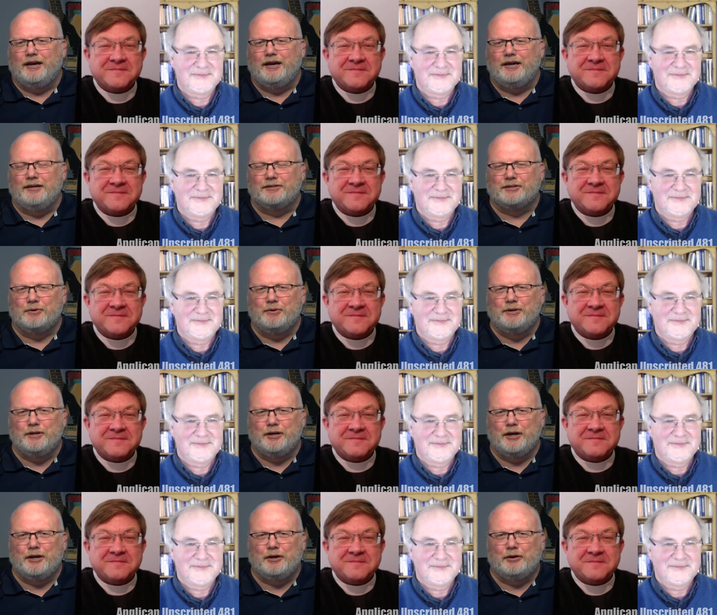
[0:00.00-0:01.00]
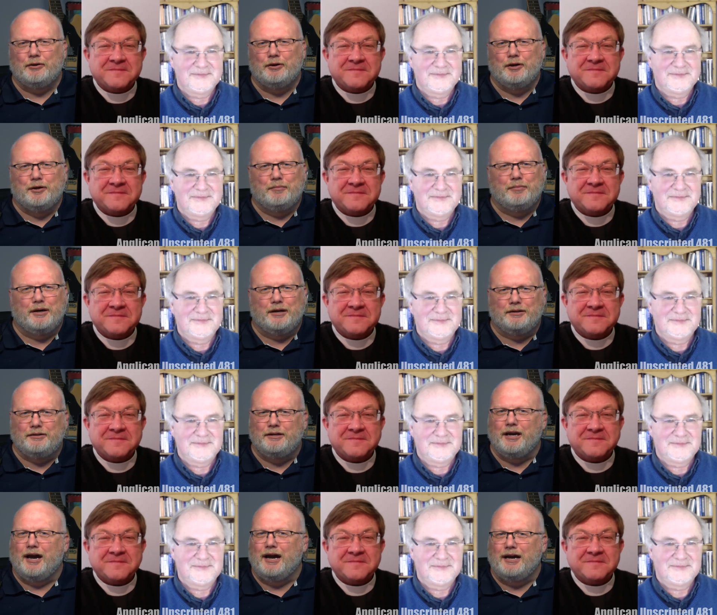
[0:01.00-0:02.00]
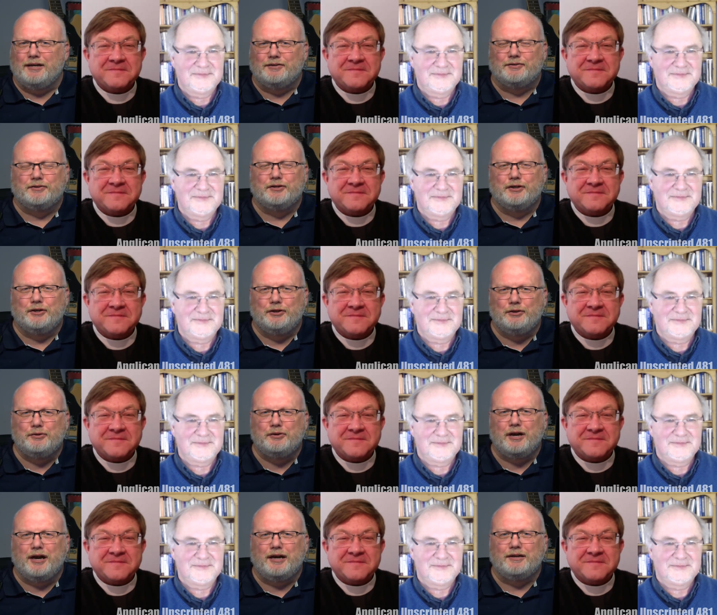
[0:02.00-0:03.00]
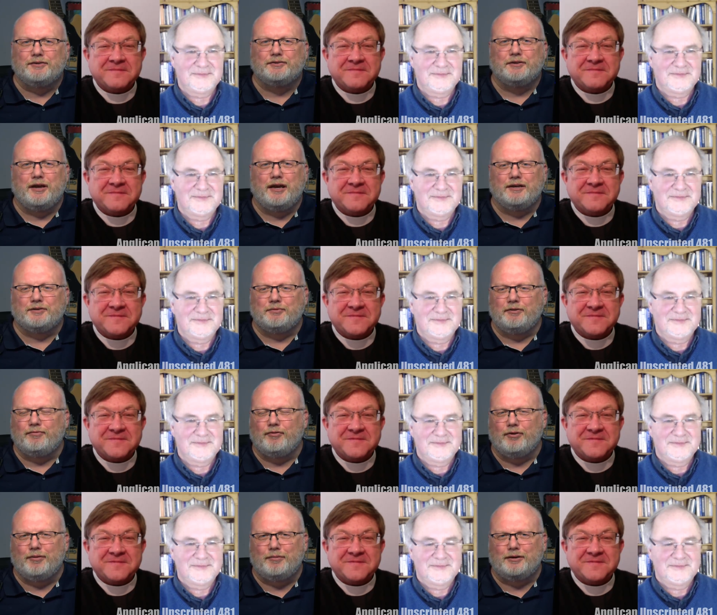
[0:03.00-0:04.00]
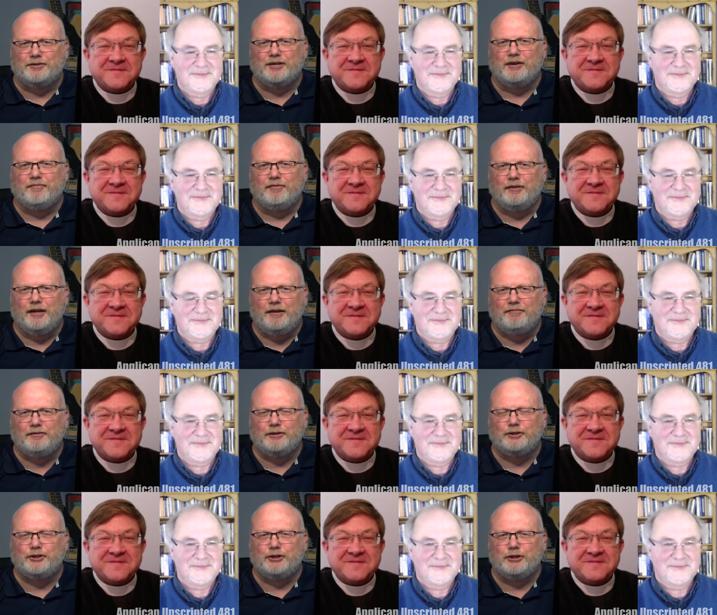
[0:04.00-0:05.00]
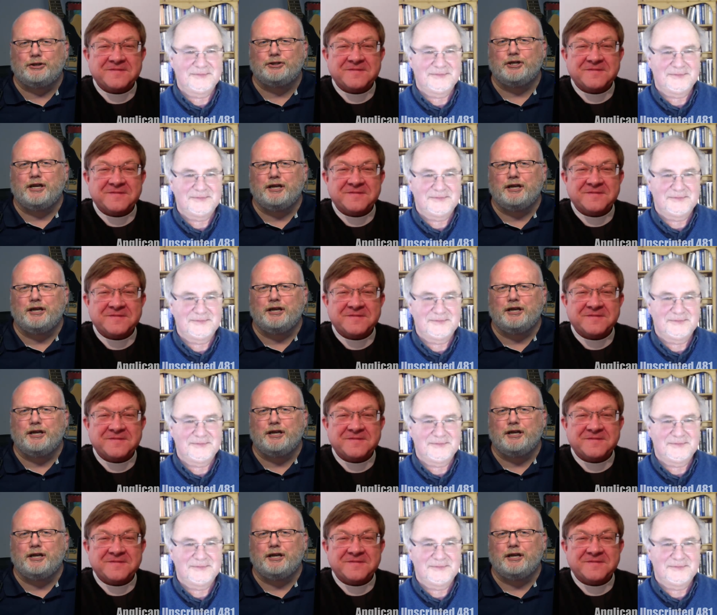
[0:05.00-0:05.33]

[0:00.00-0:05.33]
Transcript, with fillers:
Speaker 1: Uh, it's going to hell. But guys, you guys as reformers have left the church